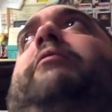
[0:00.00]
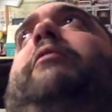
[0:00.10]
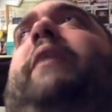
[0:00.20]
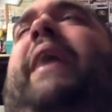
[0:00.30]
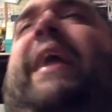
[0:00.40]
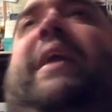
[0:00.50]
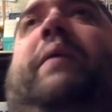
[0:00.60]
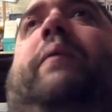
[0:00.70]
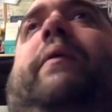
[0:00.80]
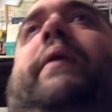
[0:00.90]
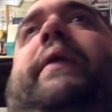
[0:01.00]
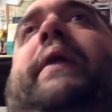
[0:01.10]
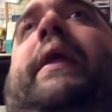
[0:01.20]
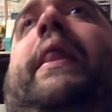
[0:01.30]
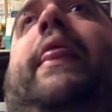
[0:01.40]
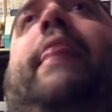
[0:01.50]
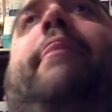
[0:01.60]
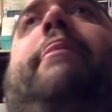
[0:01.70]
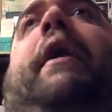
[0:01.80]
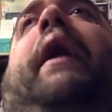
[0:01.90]
for anyone
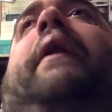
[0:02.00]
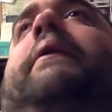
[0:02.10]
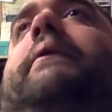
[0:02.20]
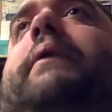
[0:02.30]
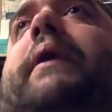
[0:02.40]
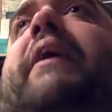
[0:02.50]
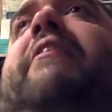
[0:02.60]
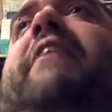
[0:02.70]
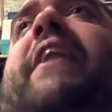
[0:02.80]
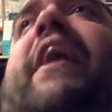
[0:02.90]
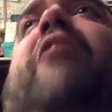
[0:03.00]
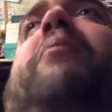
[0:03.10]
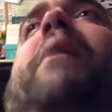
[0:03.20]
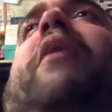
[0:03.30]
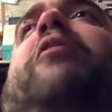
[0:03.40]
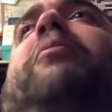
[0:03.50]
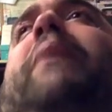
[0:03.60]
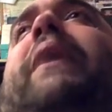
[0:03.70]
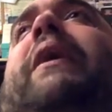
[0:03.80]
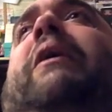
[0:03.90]
that is an Xbox
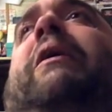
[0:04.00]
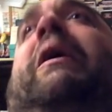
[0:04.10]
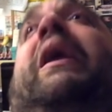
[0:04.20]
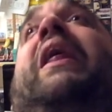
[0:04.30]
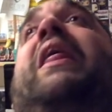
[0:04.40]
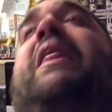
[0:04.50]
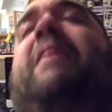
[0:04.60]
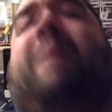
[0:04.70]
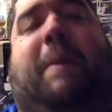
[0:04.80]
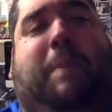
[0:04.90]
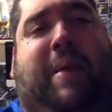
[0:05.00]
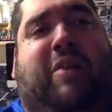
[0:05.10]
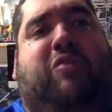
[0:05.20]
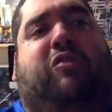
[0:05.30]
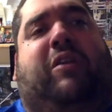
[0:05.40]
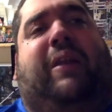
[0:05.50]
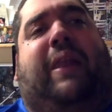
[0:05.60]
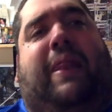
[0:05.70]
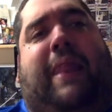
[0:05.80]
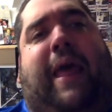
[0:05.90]
player. They mentioned
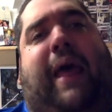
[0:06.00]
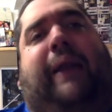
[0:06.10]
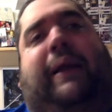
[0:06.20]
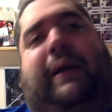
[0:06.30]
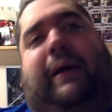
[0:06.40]
that